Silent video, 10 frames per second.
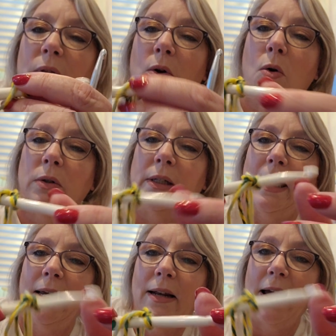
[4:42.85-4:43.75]
or whether you hold it
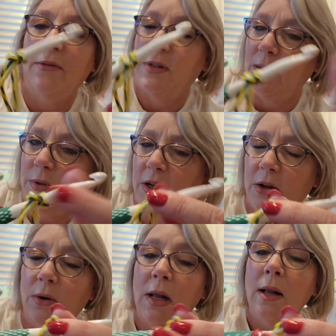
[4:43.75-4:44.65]
like a knife. It's up to
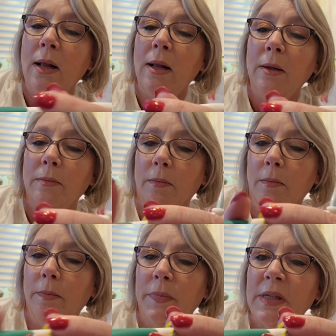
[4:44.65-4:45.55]
you.
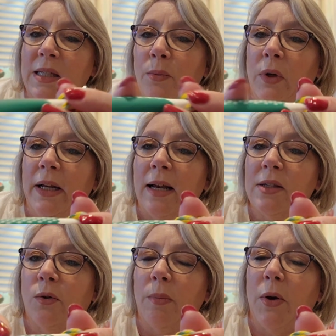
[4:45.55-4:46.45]
It's got some really
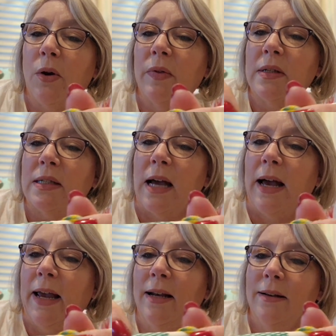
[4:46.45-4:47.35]
nice grip here on the
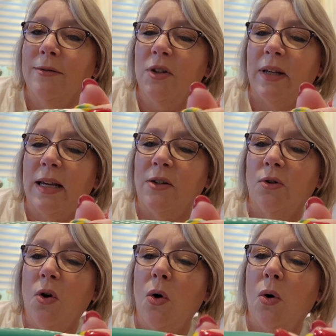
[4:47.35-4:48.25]
side, just
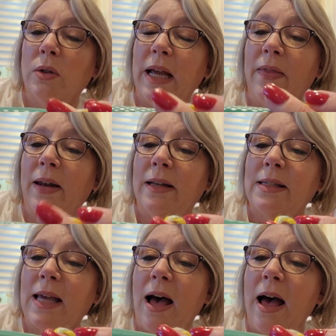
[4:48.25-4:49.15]
easier to hold. And then
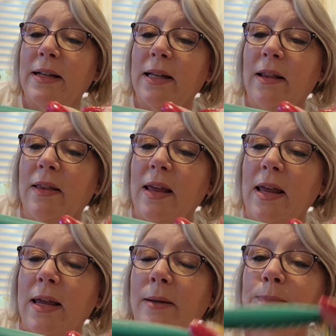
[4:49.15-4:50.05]
it's got
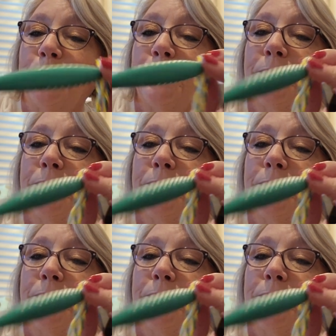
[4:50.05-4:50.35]
the